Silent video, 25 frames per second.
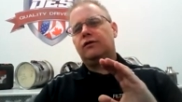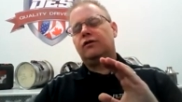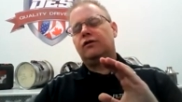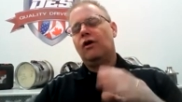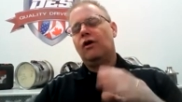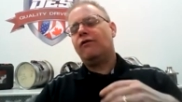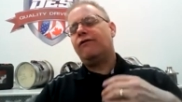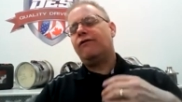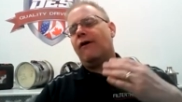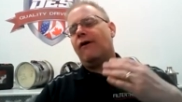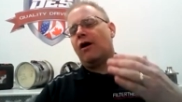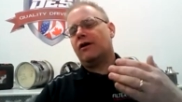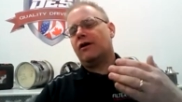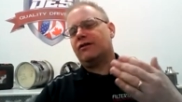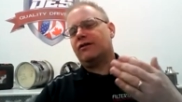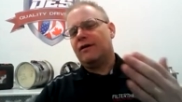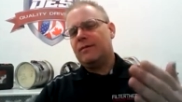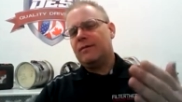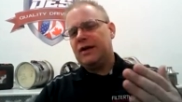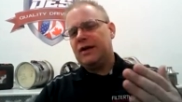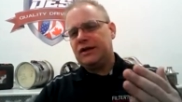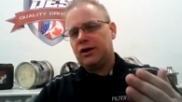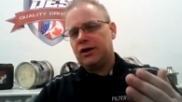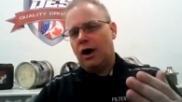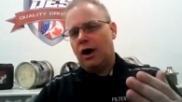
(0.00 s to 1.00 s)
far as I've
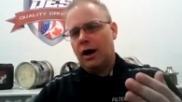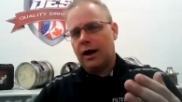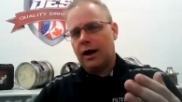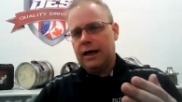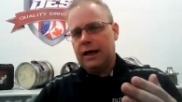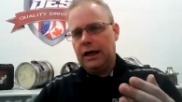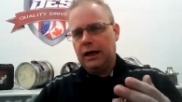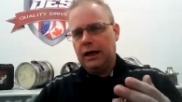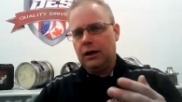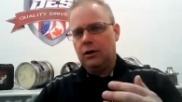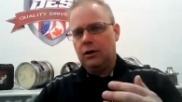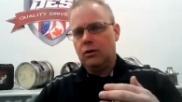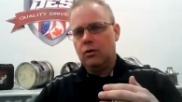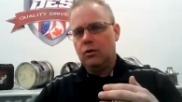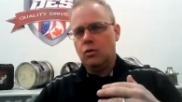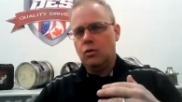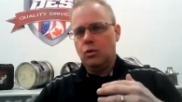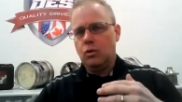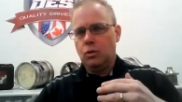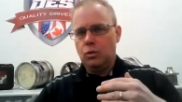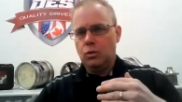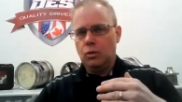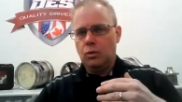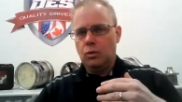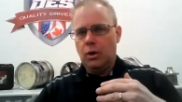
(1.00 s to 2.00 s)
been talking,
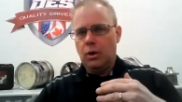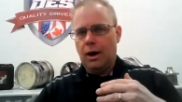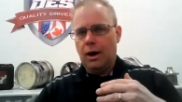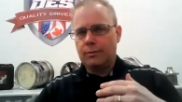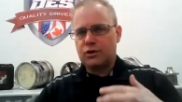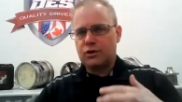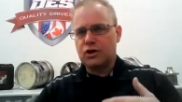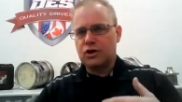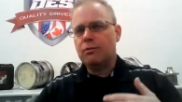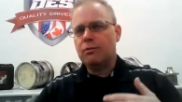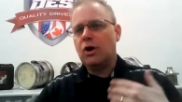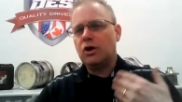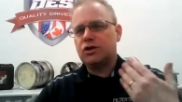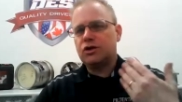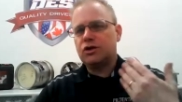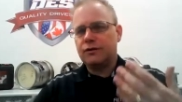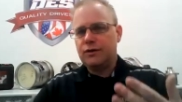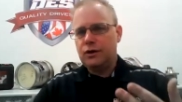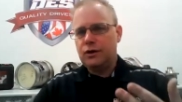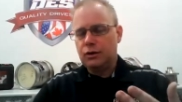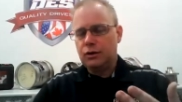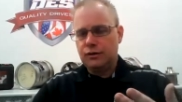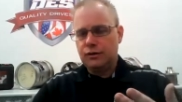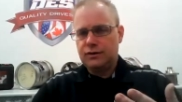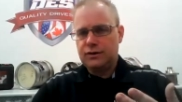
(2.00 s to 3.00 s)
I'm sure most of
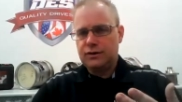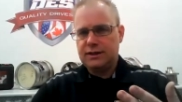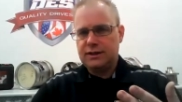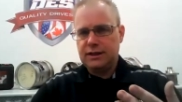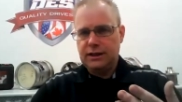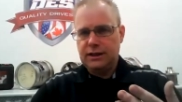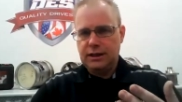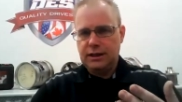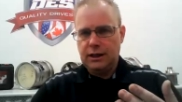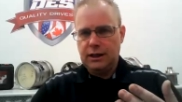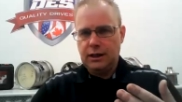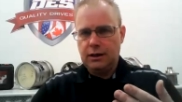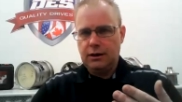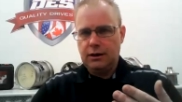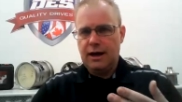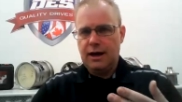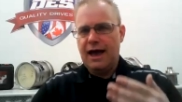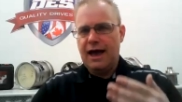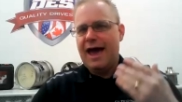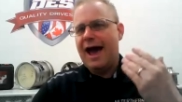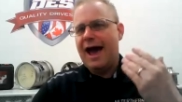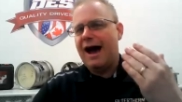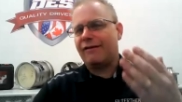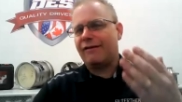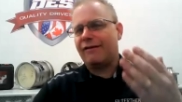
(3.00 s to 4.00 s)
you have seen
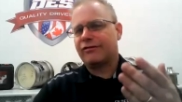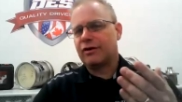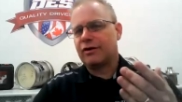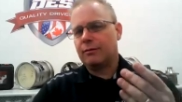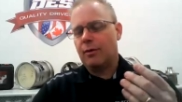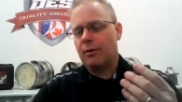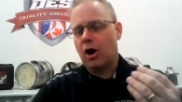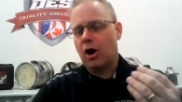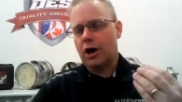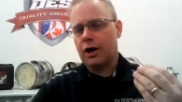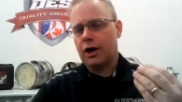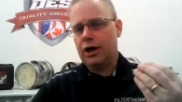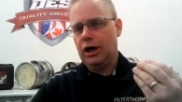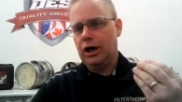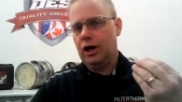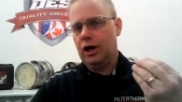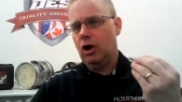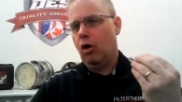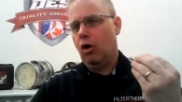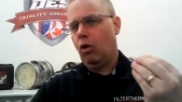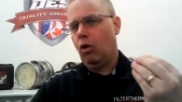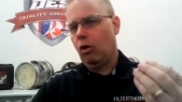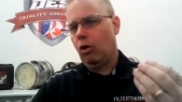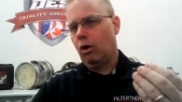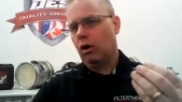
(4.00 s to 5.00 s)
aftermarket
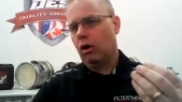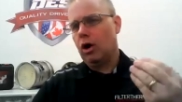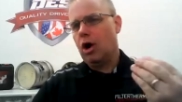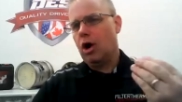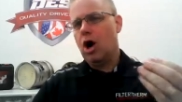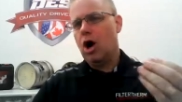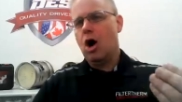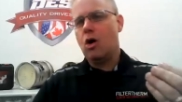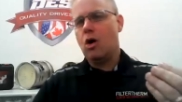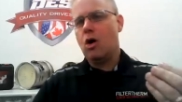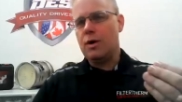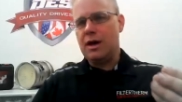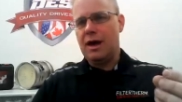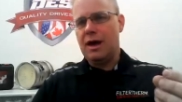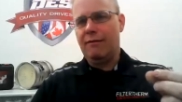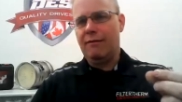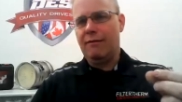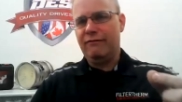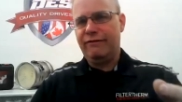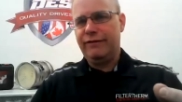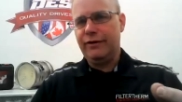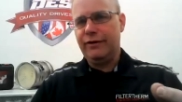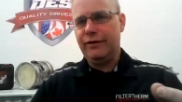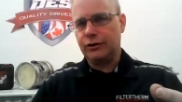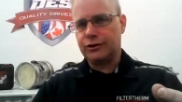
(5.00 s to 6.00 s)
or OEM
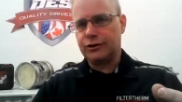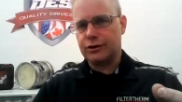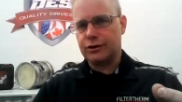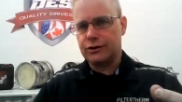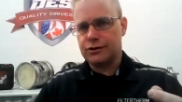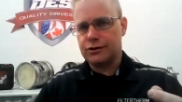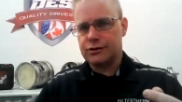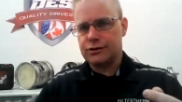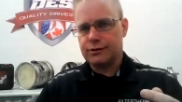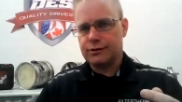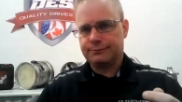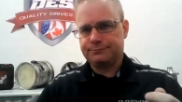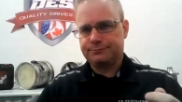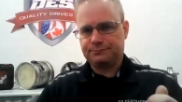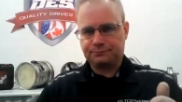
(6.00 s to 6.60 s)
filters.